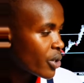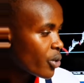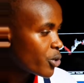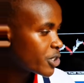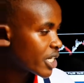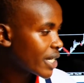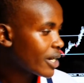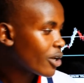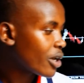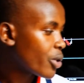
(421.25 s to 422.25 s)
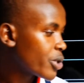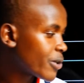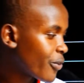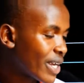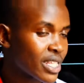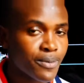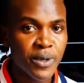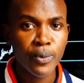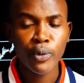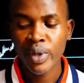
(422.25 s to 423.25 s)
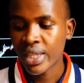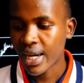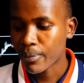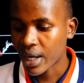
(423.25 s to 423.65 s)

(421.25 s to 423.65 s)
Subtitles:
which funds people with